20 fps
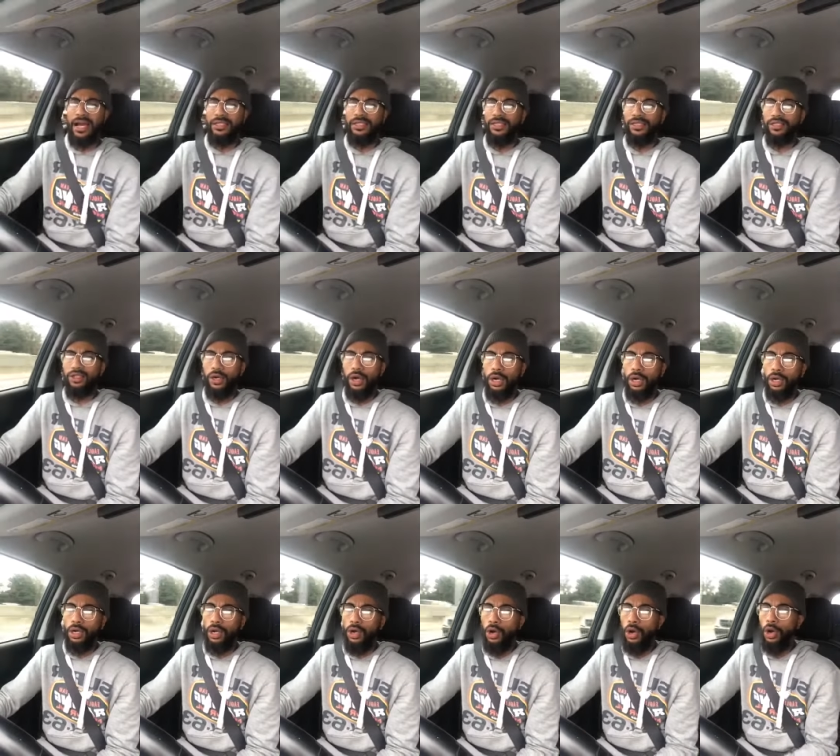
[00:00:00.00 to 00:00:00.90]
90s
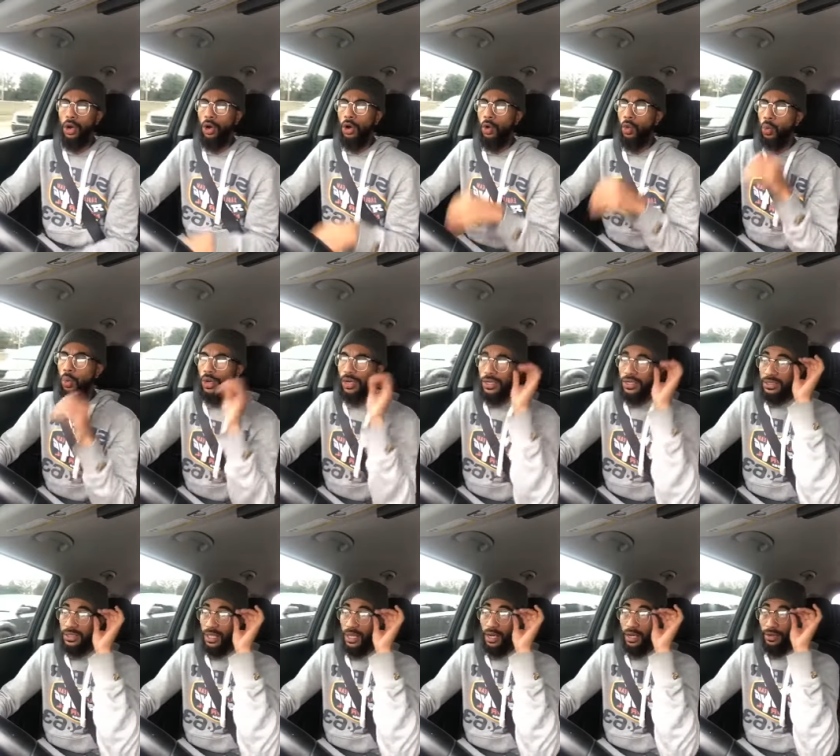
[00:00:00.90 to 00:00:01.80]
song, What
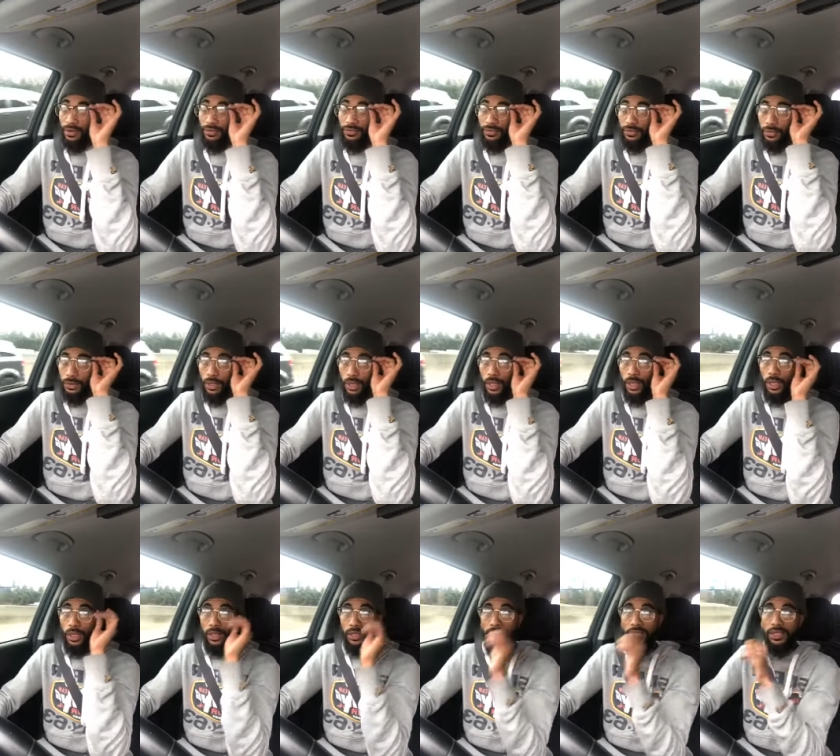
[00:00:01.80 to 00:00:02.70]
Is Love,
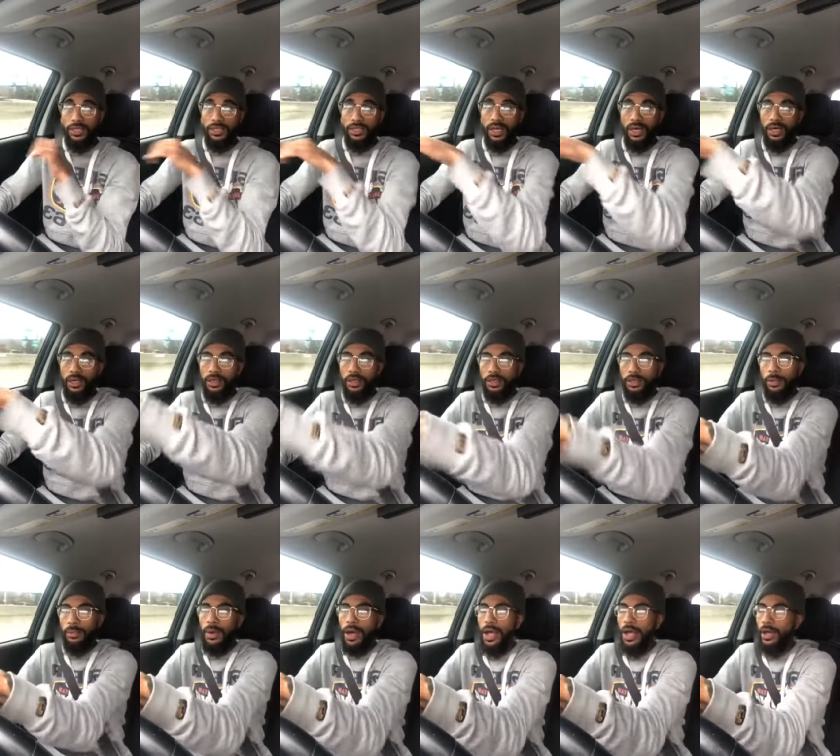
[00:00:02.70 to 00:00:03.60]
uh, stuck
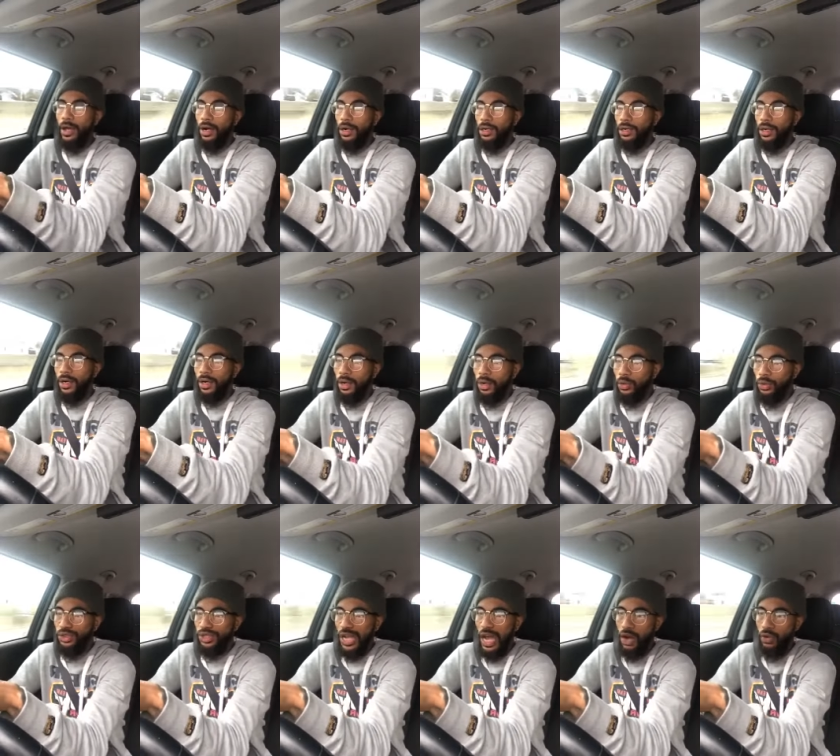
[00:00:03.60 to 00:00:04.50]
in my head. Uh,
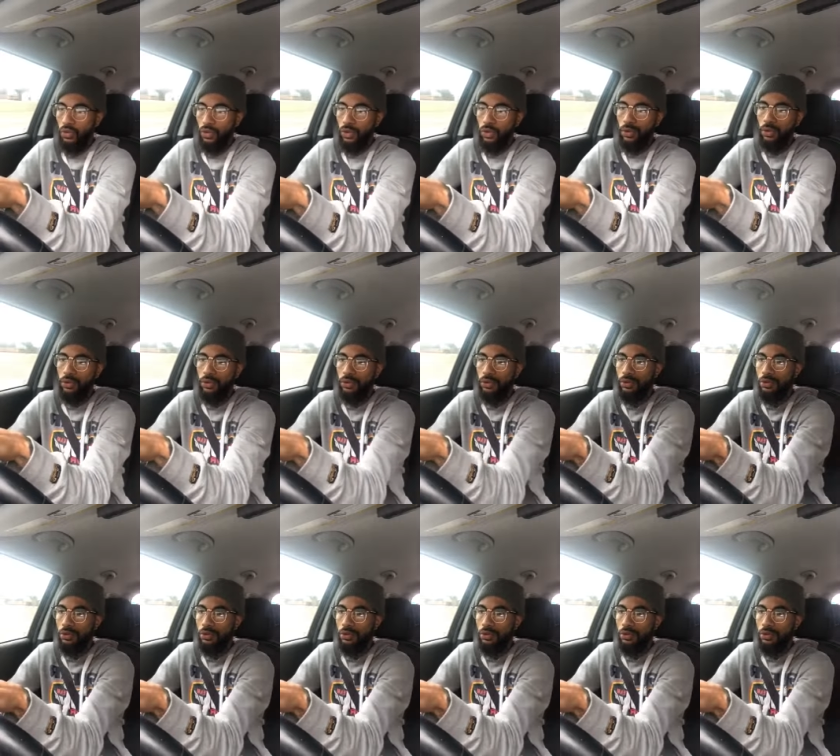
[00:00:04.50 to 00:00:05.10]
ja Rule.